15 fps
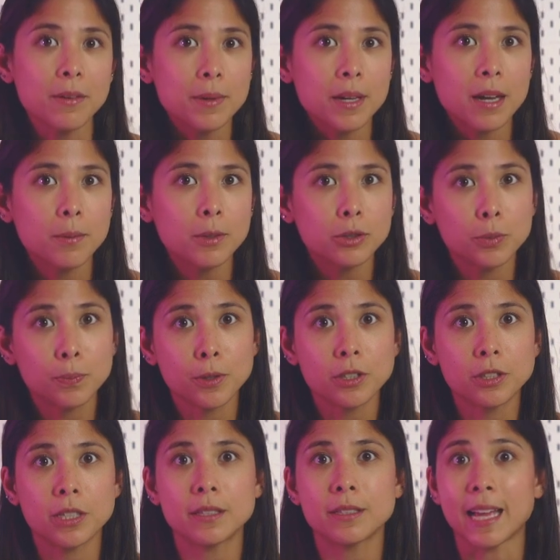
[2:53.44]
I be able to
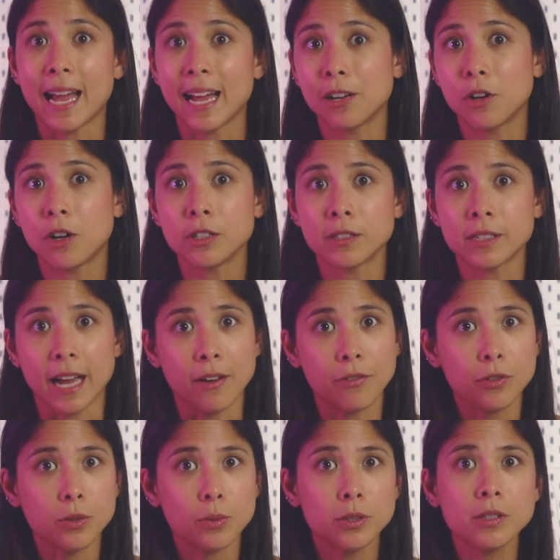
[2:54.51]
purchase add-ons
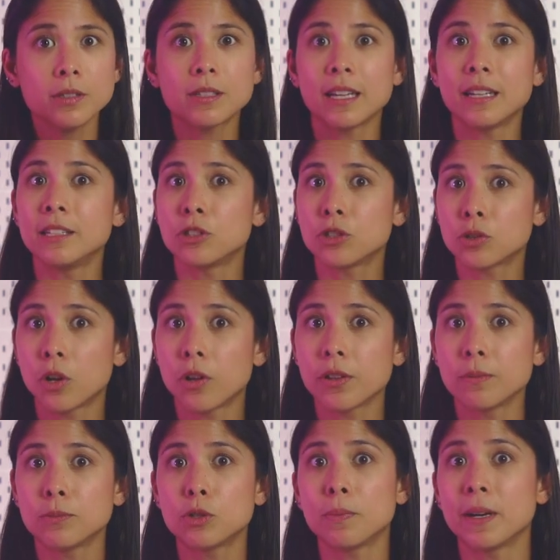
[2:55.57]
afterwards and install
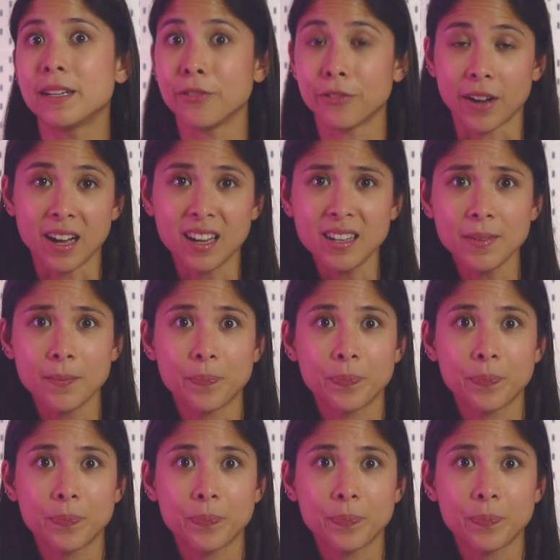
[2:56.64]
them to my Defy?